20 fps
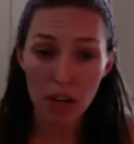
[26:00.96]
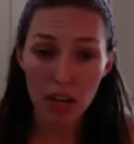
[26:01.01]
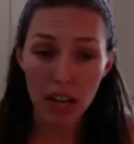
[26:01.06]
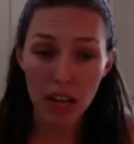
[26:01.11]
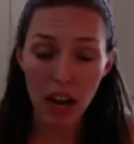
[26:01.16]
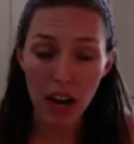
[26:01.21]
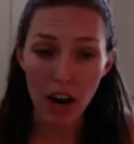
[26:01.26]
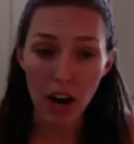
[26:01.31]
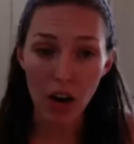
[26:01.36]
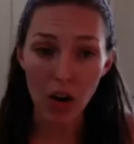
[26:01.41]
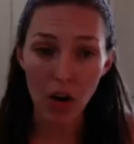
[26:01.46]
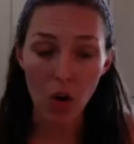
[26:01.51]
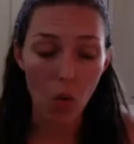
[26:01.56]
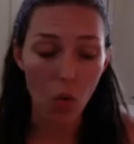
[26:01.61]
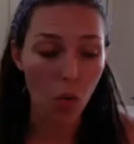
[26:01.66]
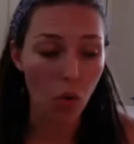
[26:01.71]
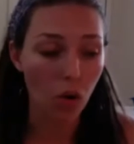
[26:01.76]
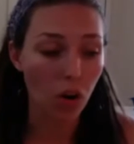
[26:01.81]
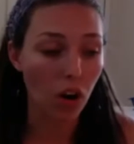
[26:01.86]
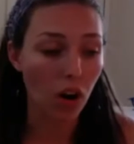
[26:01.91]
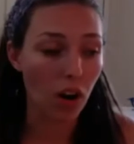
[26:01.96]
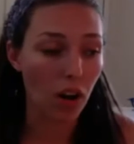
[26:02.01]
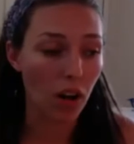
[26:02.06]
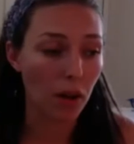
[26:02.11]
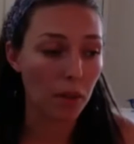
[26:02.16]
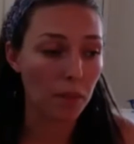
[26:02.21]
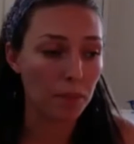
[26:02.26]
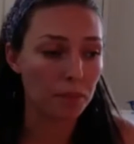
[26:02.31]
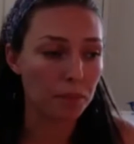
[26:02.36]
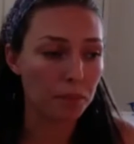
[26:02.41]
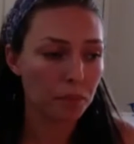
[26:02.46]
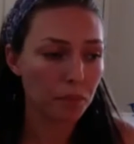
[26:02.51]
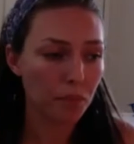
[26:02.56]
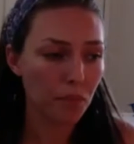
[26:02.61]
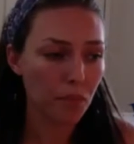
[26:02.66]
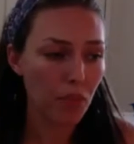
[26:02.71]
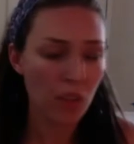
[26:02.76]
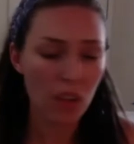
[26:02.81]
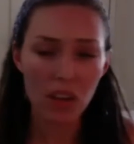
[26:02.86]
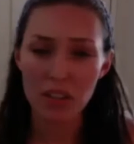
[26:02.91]
care or
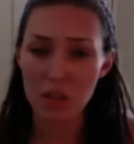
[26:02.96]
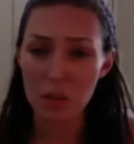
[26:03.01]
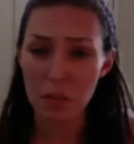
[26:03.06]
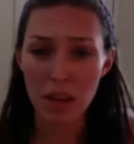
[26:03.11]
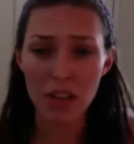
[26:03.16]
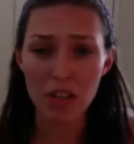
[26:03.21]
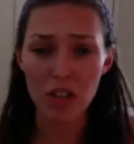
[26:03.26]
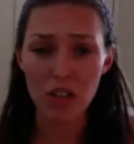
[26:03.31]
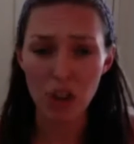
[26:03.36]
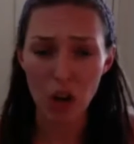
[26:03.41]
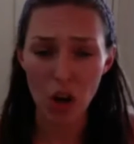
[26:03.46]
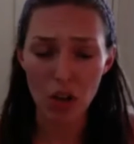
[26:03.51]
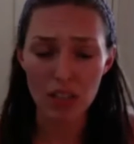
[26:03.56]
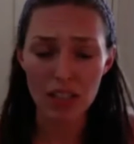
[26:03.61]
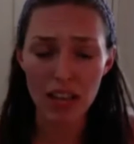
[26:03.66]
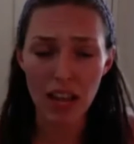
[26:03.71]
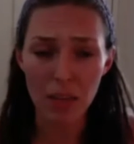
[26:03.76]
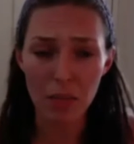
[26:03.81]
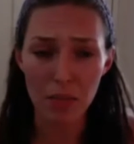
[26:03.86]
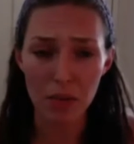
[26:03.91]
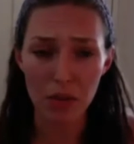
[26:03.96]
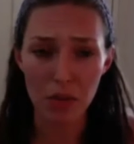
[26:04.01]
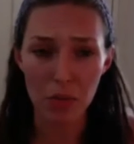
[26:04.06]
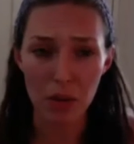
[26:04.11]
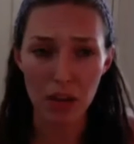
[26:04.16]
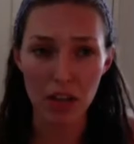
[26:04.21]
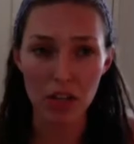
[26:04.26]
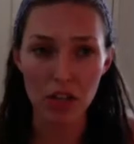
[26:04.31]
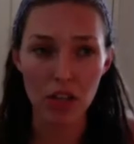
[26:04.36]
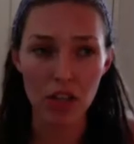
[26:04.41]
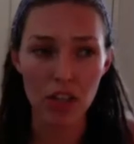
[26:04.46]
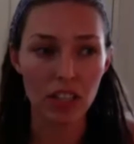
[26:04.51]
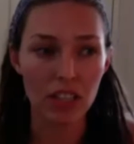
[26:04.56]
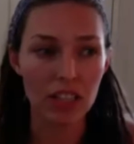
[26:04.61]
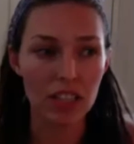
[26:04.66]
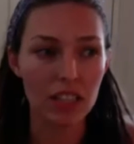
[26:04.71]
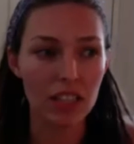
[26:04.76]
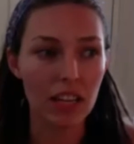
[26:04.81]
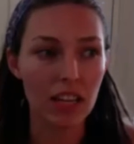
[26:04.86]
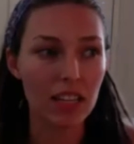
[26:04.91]
dementia and Alzheimer's
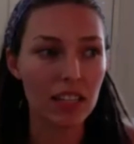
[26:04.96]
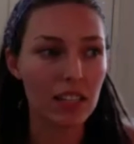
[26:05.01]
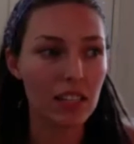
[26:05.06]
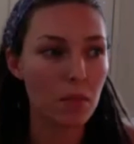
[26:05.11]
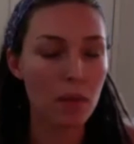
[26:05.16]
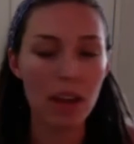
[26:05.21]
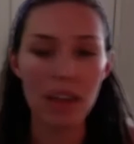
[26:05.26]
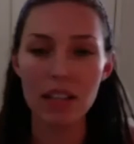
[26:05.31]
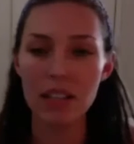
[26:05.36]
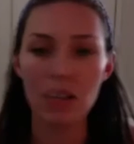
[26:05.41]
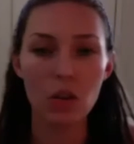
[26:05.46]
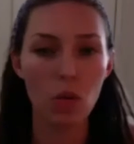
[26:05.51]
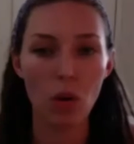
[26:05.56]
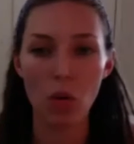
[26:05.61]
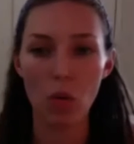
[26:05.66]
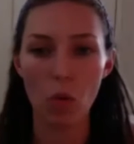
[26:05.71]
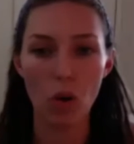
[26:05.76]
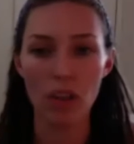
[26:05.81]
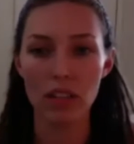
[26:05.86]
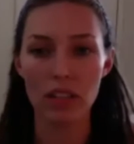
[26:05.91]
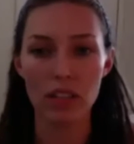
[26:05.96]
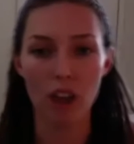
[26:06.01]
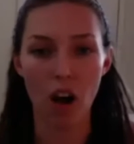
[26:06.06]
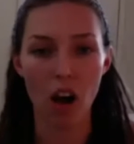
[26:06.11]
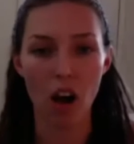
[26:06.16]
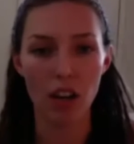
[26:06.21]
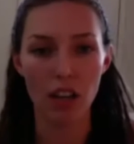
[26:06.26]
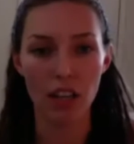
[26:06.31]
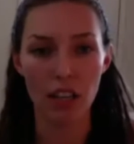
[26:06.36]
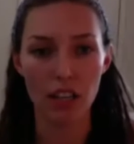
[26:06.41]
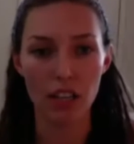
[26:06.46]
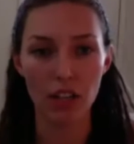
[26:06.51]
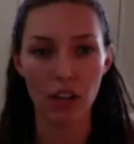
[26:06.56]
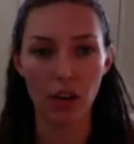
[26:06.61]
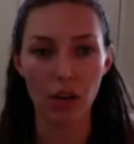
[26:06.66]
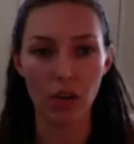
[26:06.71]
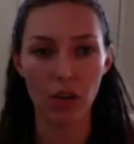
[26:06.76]
patients, it's amazing what one song can do.